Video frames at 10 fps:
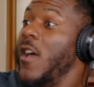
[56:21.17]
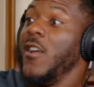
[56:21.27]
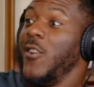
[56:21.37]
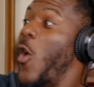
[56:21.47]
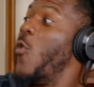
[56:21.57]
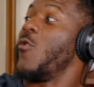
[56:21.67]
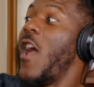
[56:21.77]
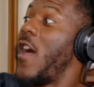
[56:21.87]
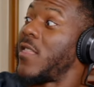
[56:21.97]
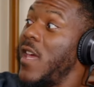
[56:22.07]
no
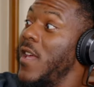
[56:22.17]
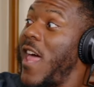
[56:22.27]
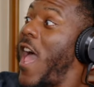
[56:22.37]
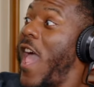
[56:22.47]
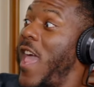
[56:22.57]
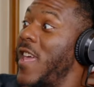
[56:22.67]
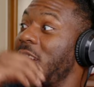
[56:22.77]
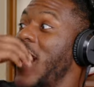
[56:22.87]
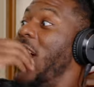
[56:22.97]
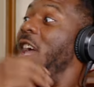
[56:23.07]
nothing. Like,
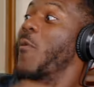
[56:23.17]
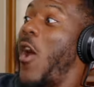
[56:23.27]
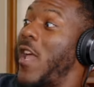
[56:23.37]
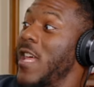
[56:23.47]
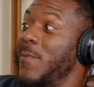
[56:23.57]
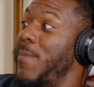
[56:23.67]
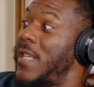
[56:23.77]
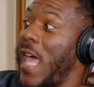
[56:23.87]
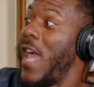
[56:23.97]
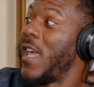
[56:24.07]
he walking this
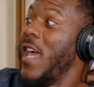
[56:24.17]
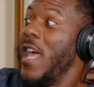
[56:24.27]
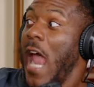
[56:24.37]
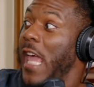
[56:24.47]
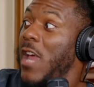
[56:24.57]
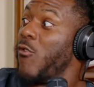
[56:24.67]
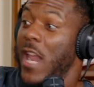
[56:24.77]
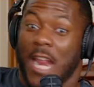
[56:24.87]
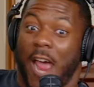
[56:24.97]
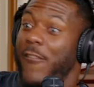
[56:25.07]
bitch like he
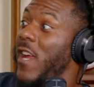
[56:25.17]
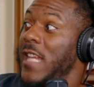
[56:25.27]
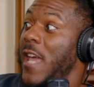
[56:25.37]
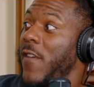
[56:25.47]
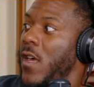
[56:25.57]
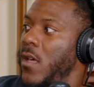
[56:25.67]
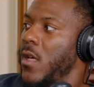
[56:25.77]
running every. They about to call